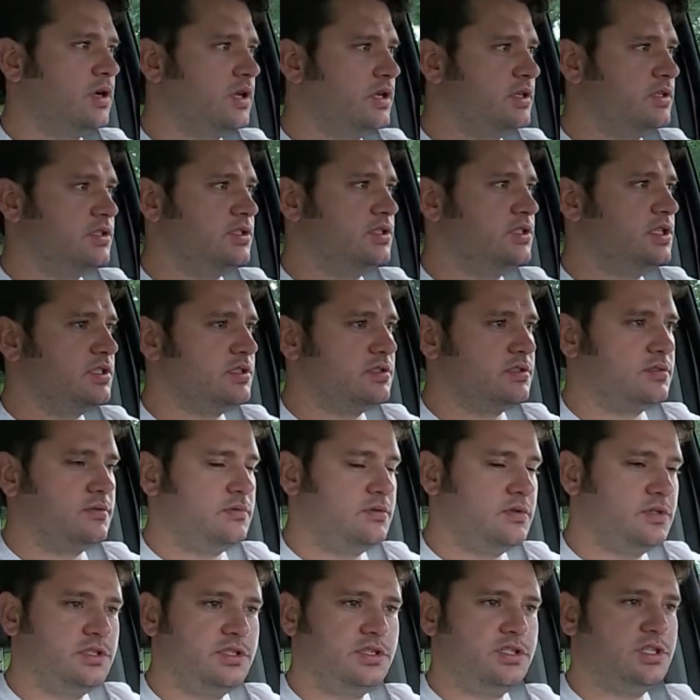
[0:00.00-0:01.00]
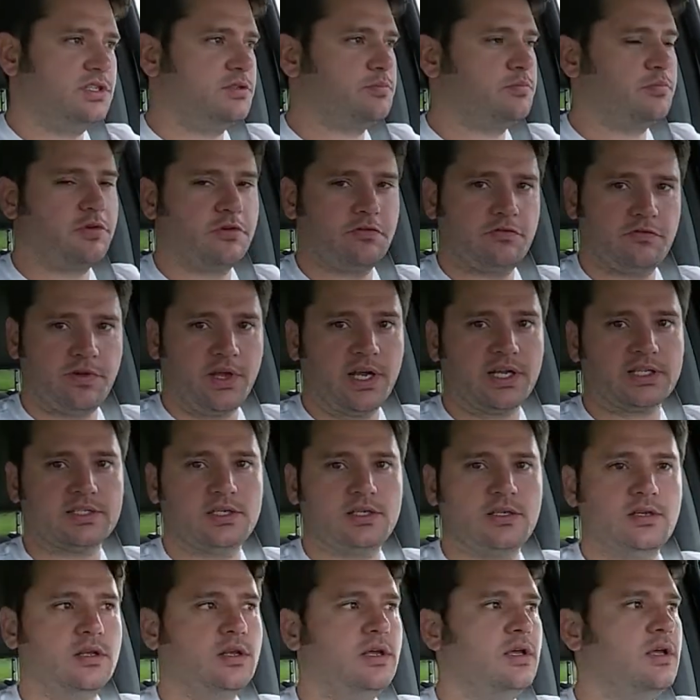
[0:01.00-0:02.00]
has just
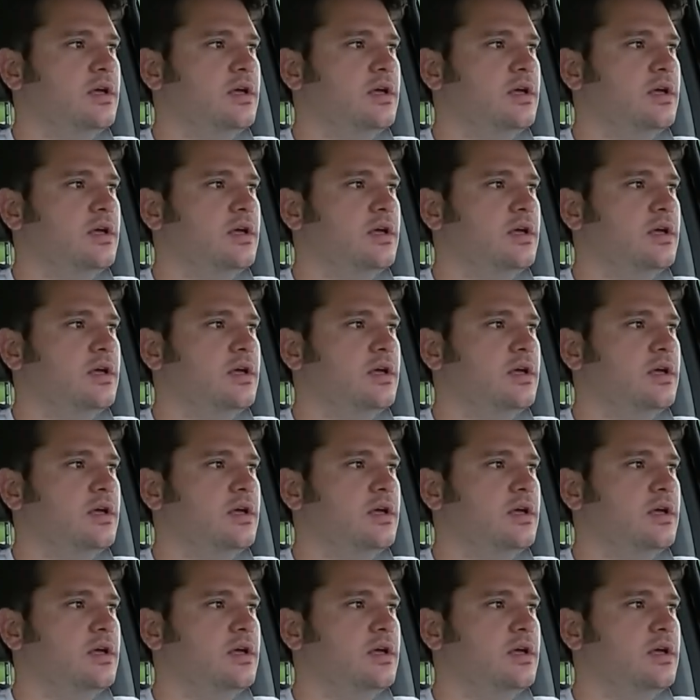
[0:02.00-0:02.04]
perfected.